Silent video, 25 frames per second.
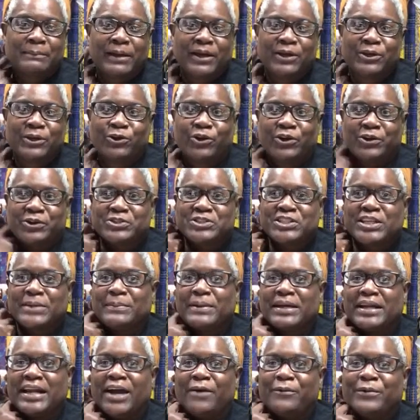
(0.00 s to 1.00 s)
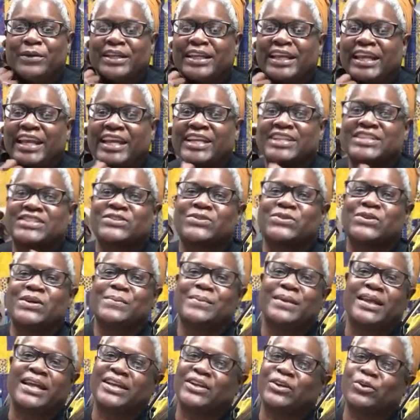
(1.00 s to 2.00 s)
My daughter's talking about I would cancel.
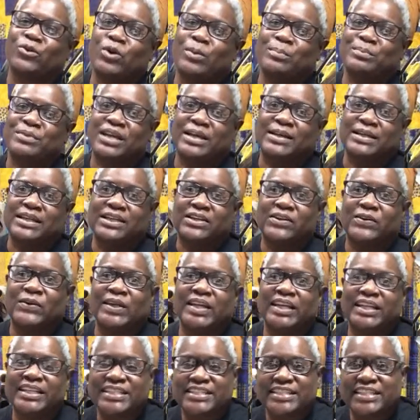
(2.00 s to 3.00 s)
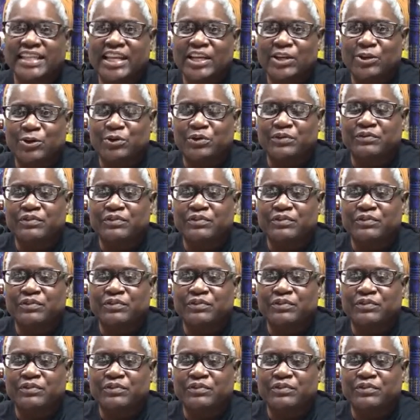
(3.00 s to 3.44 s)
I'm like, no, I'm going to go ahead and take her.